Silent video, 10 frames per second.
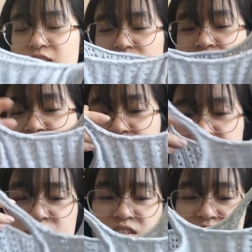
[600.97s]

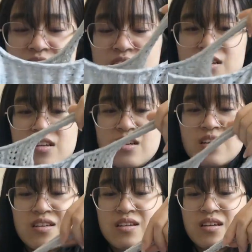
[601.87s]
this,
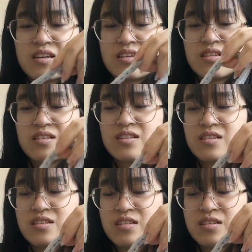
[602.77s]
and
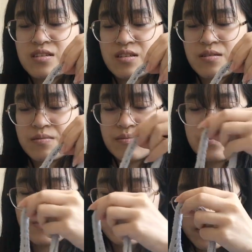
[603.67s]
this is
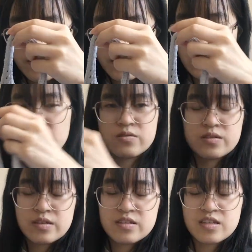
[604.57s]
it's
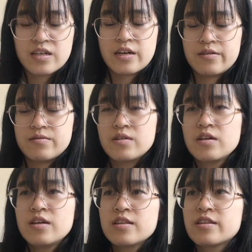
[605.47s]
inside out.
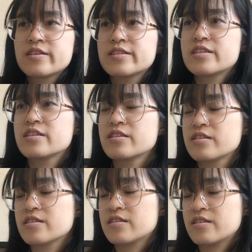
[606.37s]
This
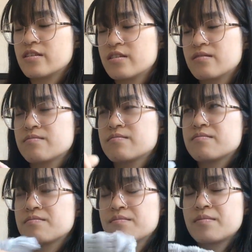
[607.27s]
is
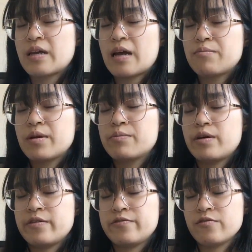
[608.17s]
handmade
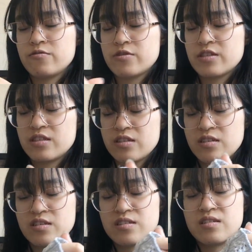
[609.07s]
by
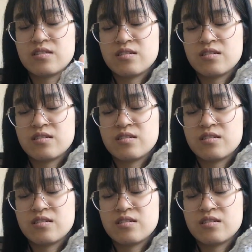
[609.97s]
Florence's